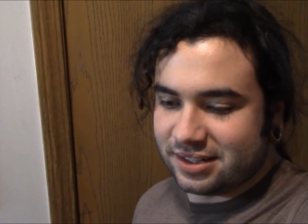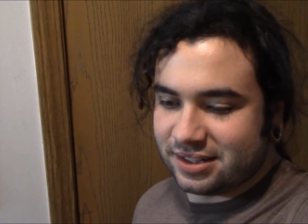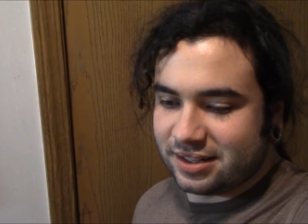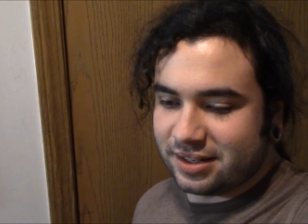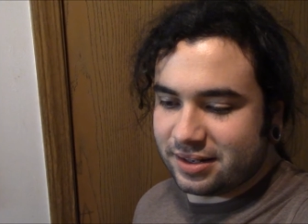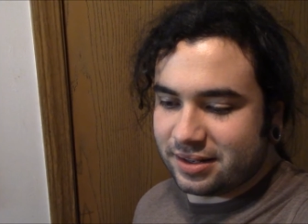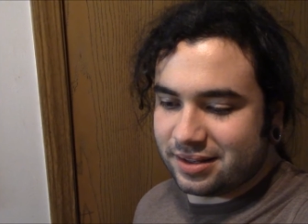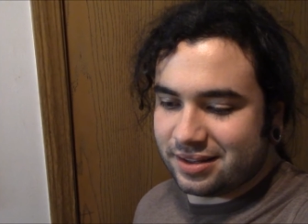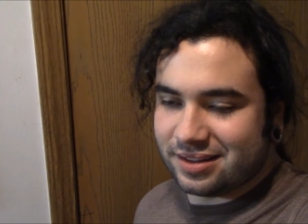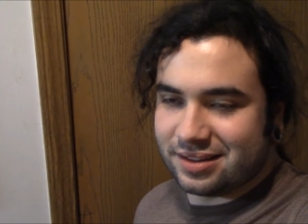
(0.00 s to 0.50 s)

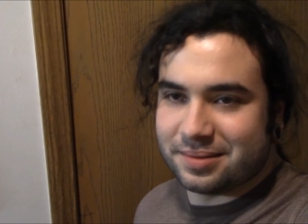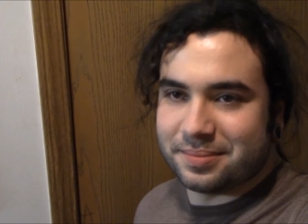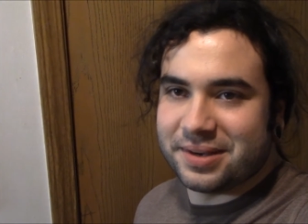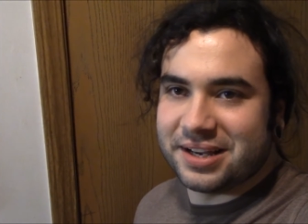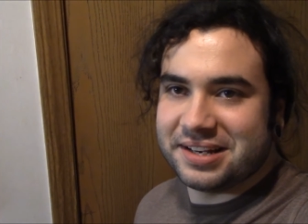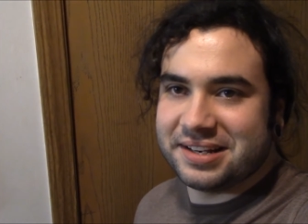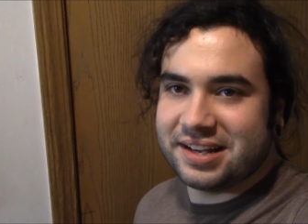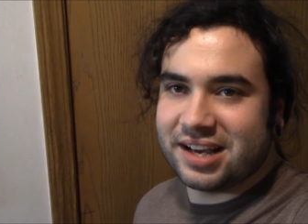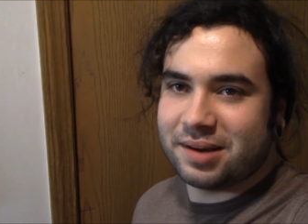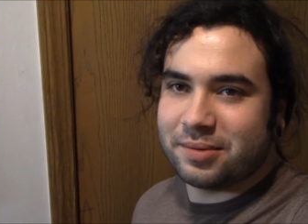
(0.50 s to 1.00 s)
in the, in the
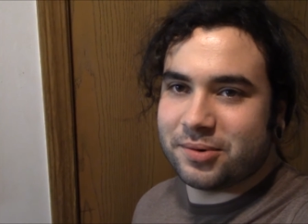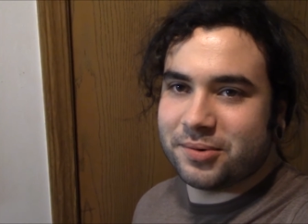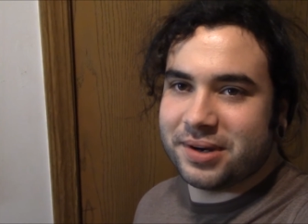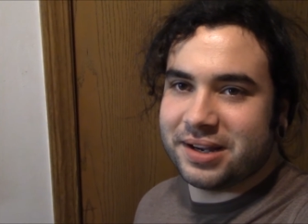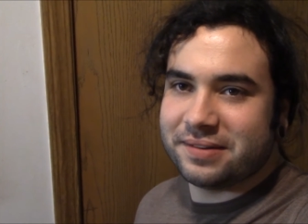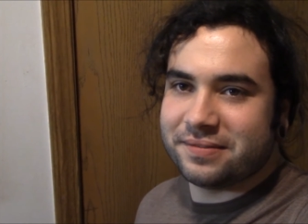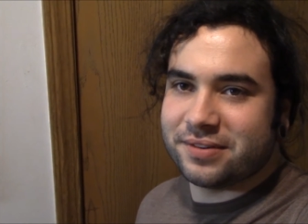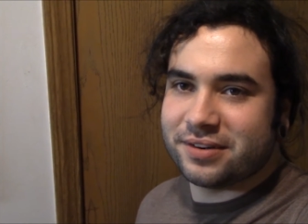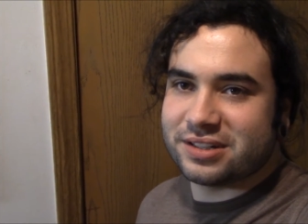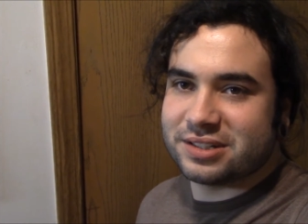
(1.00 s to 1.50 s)
meantime, I
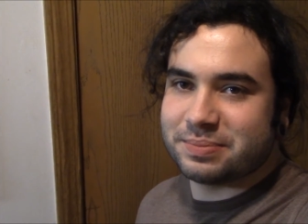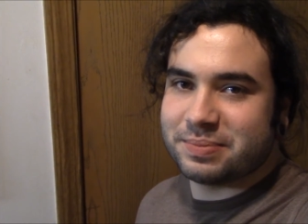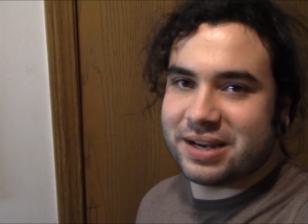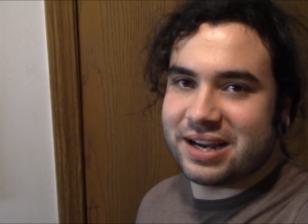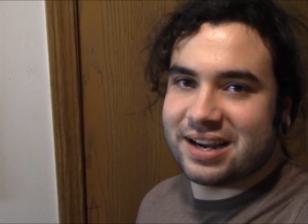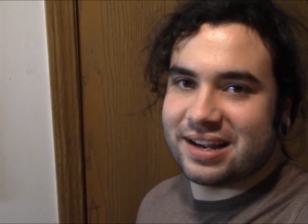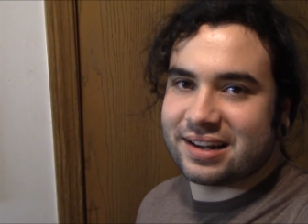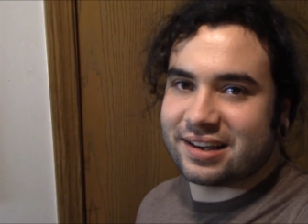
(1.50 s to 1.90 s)
wait for a spare.